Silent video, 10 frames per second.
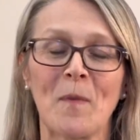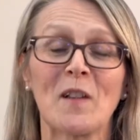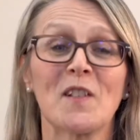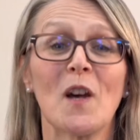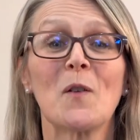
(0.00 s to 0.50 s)

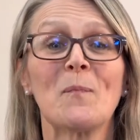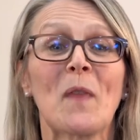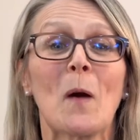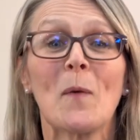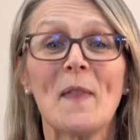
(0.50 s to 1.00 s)
So,
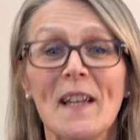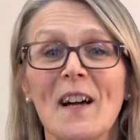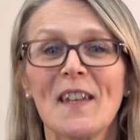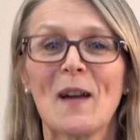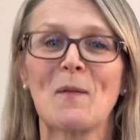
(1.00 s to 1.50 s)
within
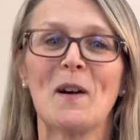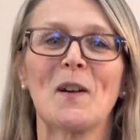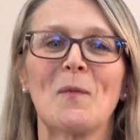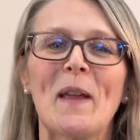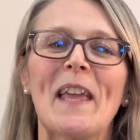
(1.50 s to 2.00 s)
our
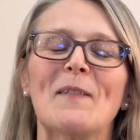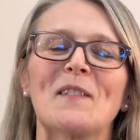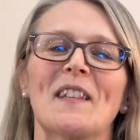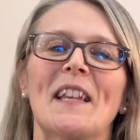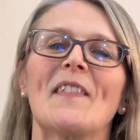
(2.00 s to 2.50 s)
network, we have
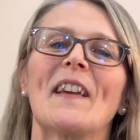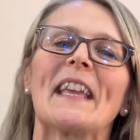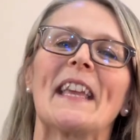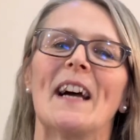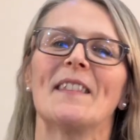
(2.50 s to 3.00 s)
seen the
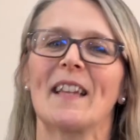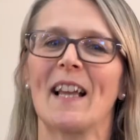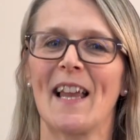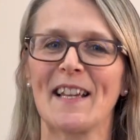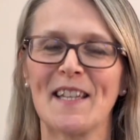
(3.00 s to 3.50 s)
Gather
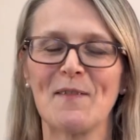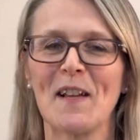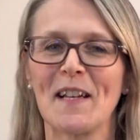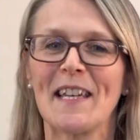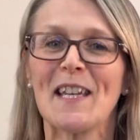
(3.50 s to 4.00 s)
Collective
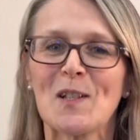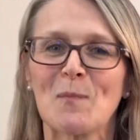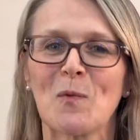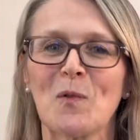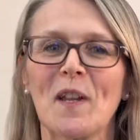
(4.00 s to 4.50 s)
down in
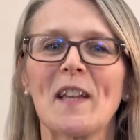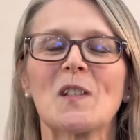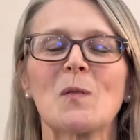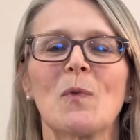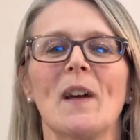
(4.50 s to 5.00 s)
Eastbourne
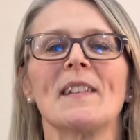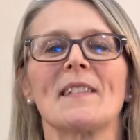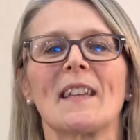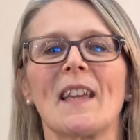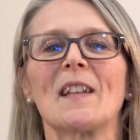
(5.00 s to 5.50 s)
express
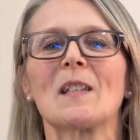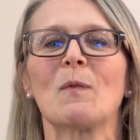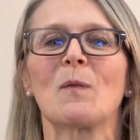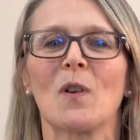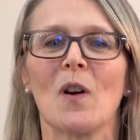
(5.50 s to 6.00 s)
the
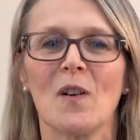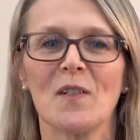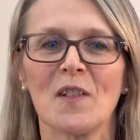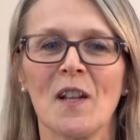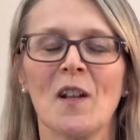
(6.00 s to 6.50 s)
kingdom of
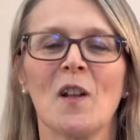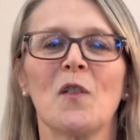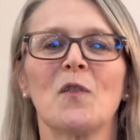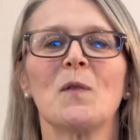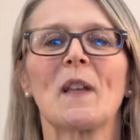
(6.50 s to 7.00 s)
God
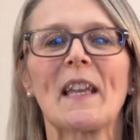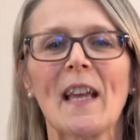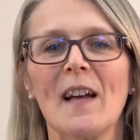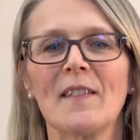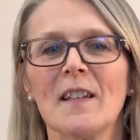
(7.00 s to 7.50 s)
through the
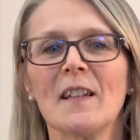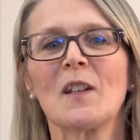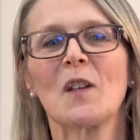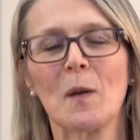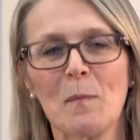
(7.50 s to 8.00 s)
Gather
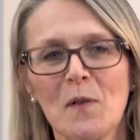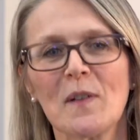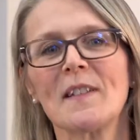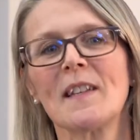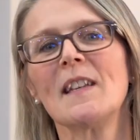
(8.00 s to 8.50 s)

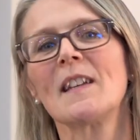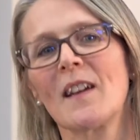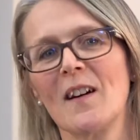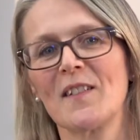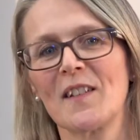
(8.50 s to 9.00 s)
Community
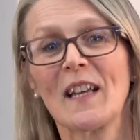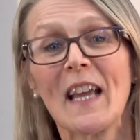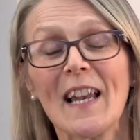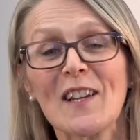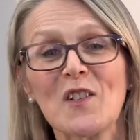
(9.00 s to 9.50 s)
Garden, a
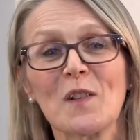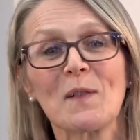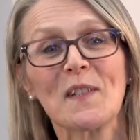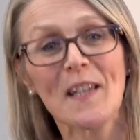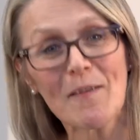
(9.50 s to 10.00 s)
collection
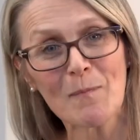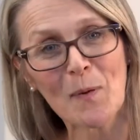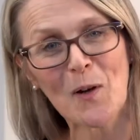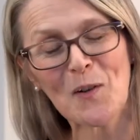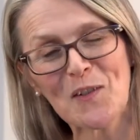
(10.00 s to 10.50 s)
of 7
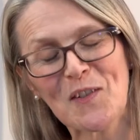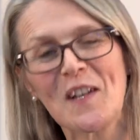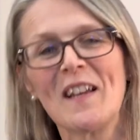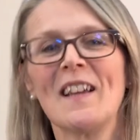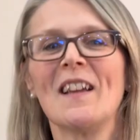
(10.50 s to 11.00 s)
plots
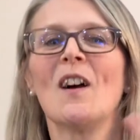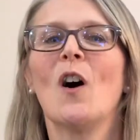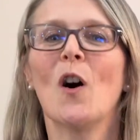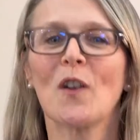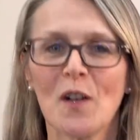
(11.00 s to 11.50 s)

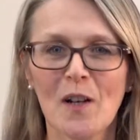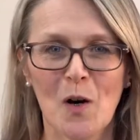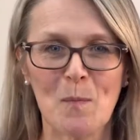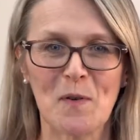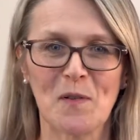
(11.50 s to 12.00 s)
on an
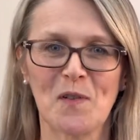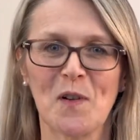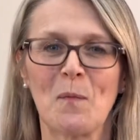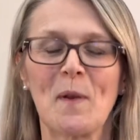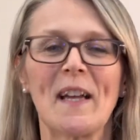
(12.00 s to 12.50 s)
allotment
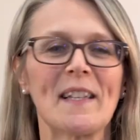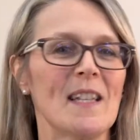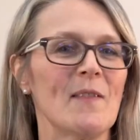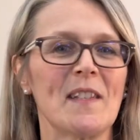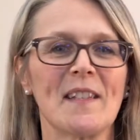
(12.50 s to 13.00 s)
with
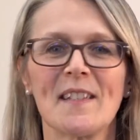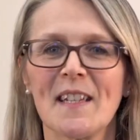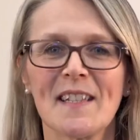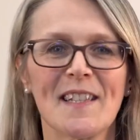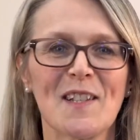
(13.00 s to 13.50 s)
activities
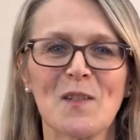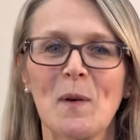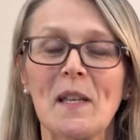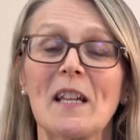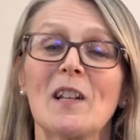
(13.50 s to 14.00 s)
6 days a
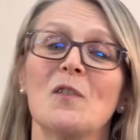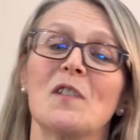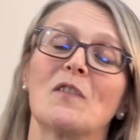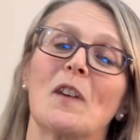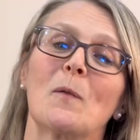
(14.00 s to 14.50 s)
week,
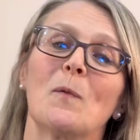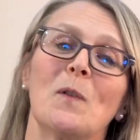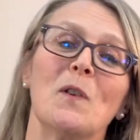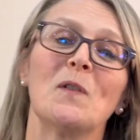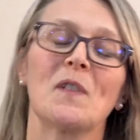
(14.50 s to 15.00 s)
including growing
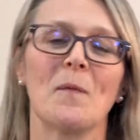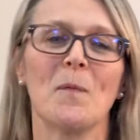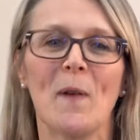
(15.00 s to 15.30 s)
fruit and